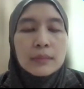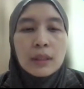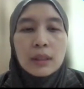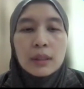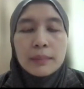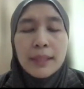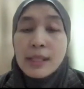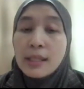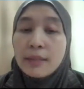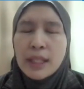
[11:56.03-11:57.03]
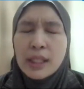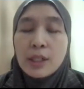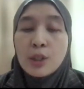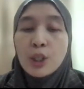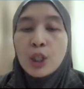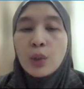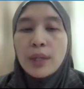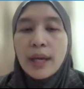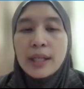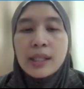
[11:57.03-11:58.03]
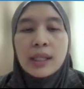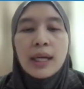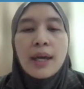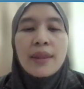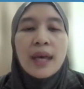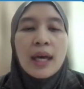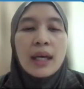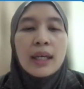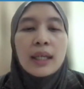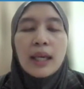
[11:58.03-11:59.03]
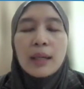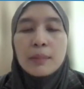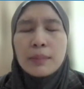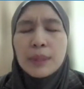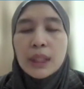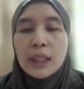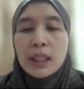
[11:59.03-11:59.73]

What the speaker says: There is enough data to show that there can be